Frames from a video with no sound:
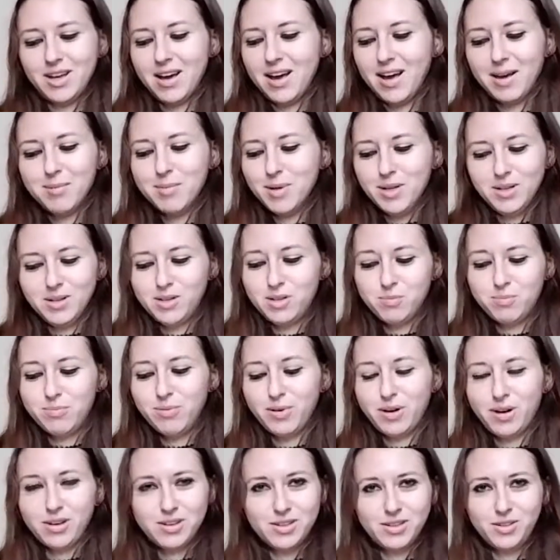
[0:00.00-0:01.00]
I mean, the
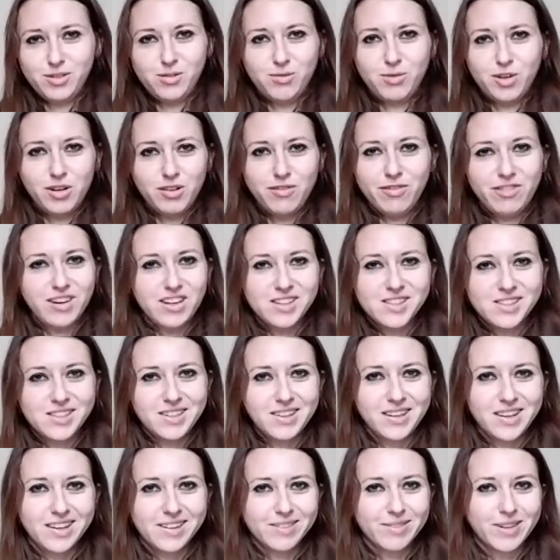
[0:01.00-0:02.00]
box is really
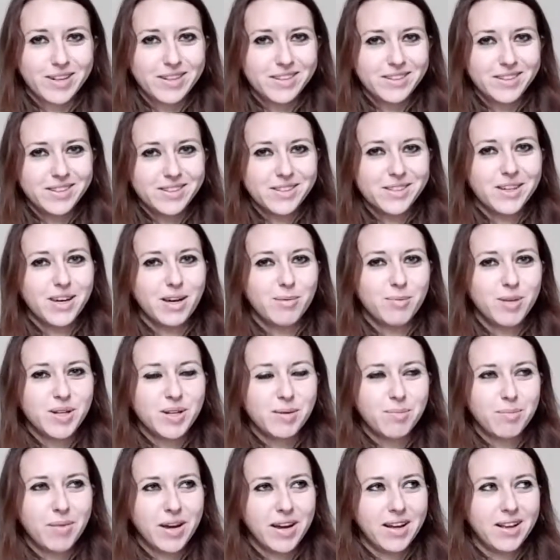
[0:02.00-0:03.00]
fancy. Like when it came in
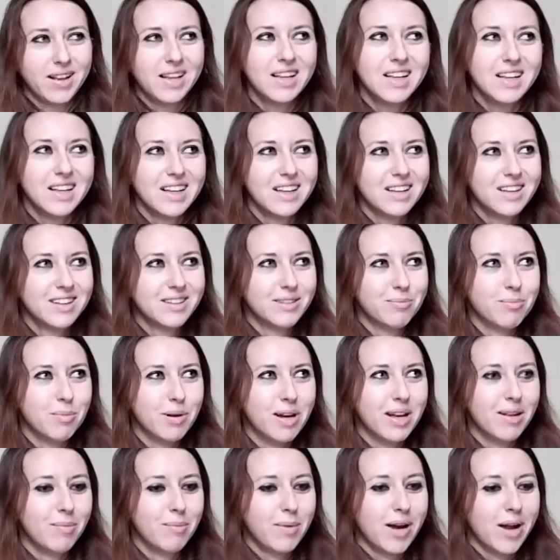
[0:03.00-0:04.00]
the mail, the
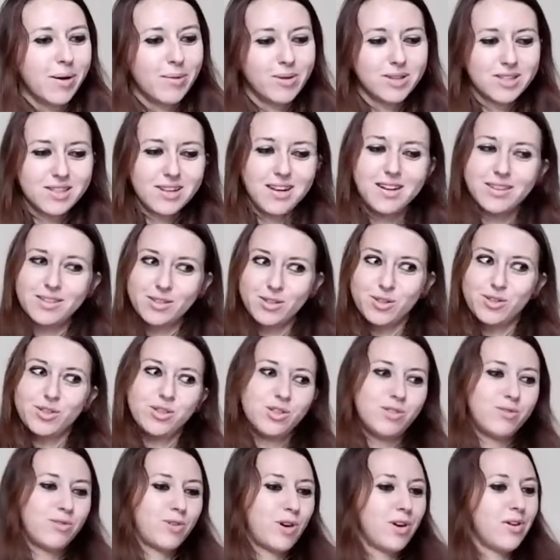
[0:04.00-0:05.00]
mailman was like, "This
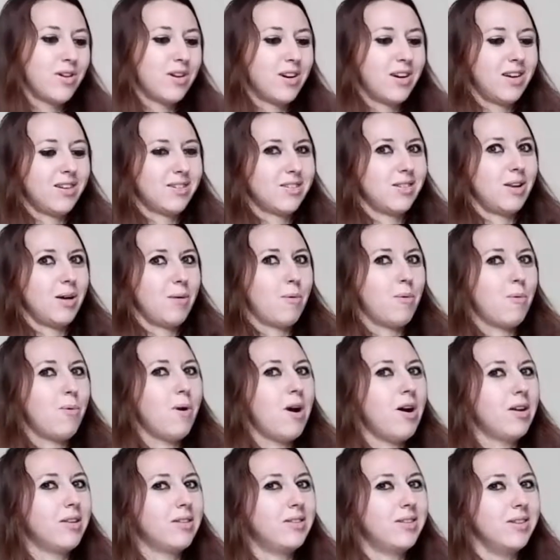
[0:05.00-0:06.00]
is for you," and I was like,
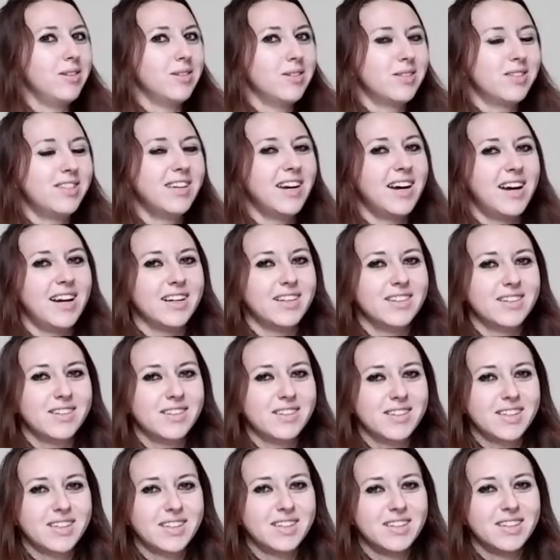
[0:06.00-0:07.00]
"What is that?"
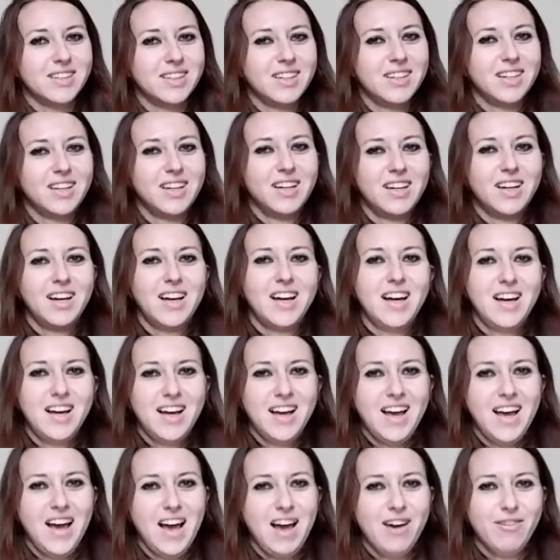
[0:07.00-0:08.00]
And then
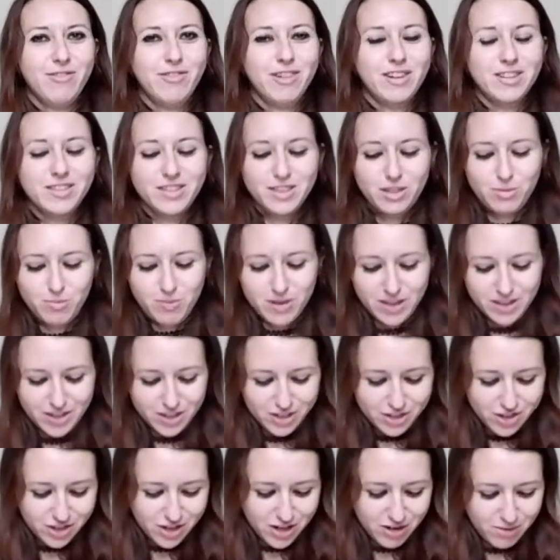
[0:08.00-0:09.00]
I found this
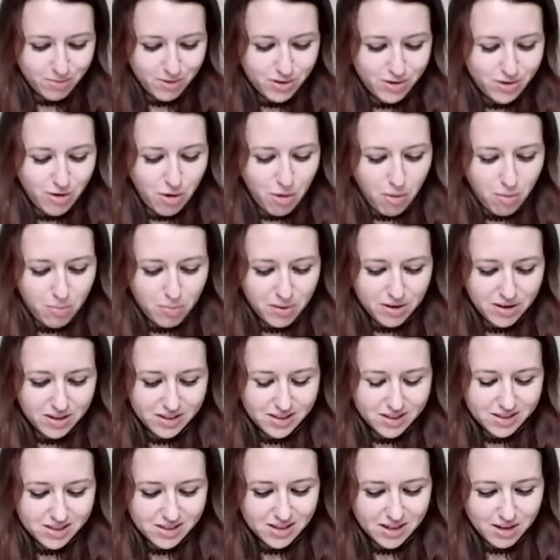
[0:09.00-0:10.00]
package, and when you open
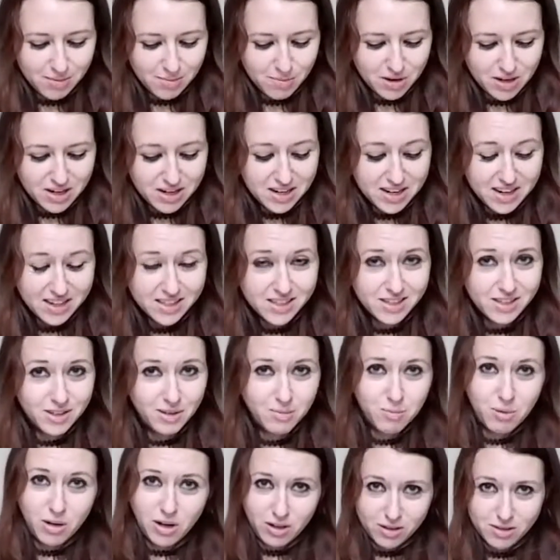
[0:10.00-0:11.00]
it, it's like magnetic
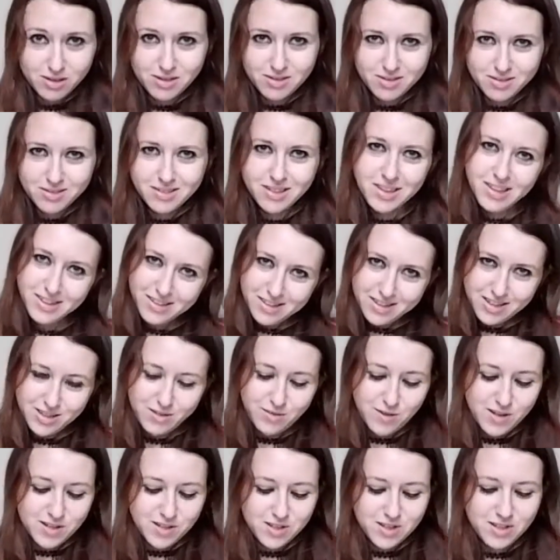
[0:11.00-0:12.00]
box.
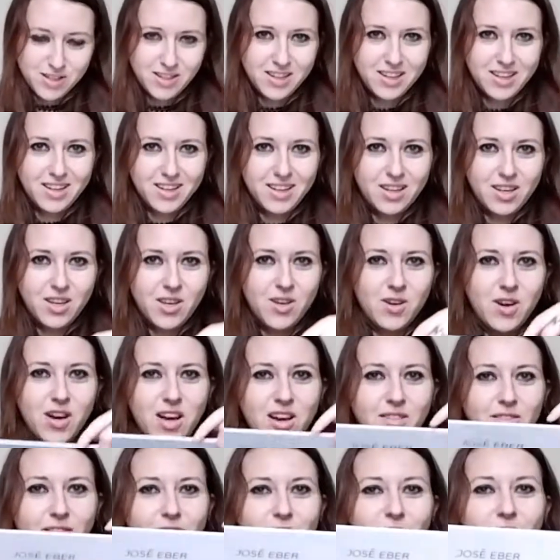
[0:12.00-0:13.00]
That's fancy. You
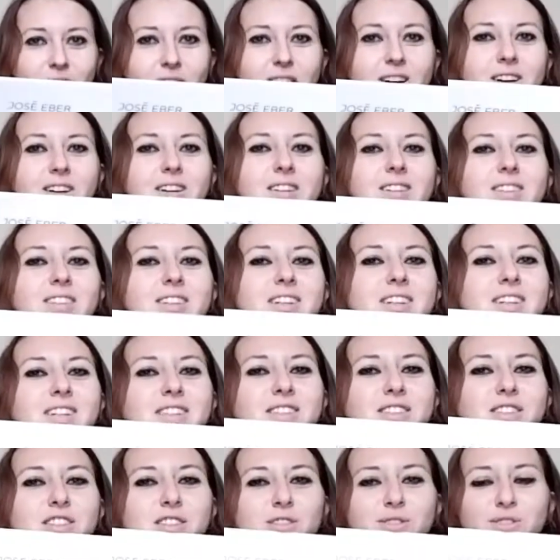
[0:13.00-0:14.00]
have all
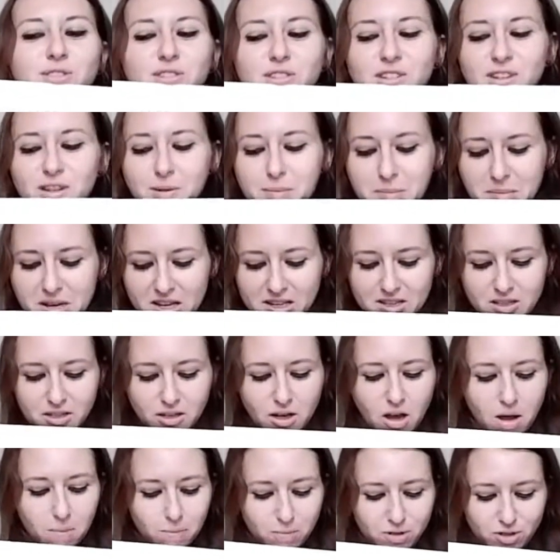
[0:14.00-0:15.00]
these different
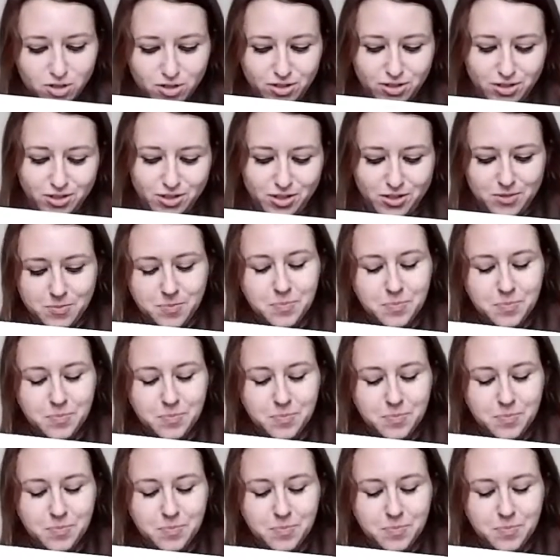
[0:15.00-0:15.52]
amazing options,